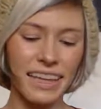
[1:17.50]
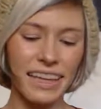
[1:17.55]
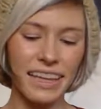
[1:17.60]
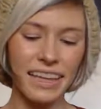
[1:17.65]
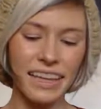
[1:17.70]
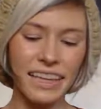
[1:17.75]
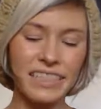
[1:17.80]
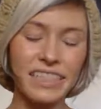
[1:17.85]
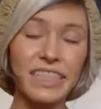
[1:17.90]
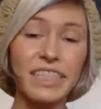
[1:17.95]

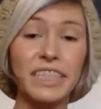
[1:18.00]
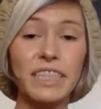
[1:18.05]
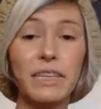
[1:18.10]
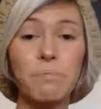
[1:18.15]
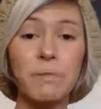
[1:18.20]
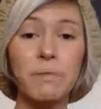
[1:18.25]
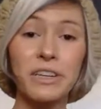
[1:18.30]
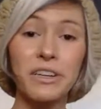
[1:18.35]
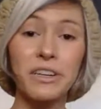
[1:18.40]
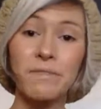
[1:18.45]
It's a
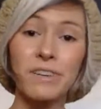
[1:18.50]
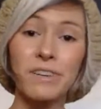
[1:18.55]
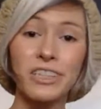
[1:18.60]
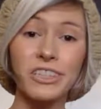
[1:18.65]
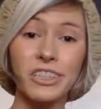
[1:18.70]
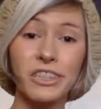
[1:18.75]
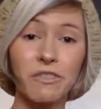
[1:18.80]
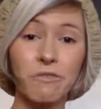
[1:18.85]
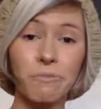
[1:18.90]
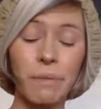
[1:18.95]
zippier version
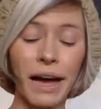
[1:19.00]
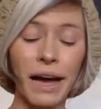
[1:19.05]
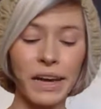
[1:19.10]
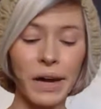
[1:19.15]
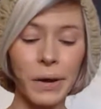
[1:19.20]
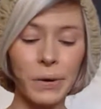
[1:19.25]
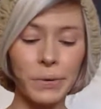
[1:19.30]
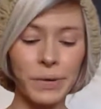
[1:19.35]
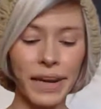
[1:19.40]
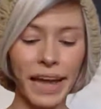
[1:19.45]
of my
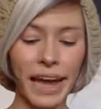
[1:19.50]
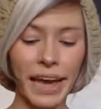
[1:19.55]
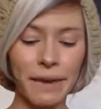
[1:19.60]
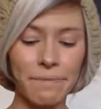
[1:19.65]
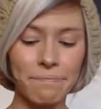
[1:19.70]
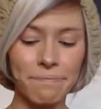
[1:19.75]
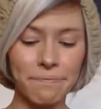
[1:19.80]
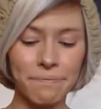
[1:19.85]
own name.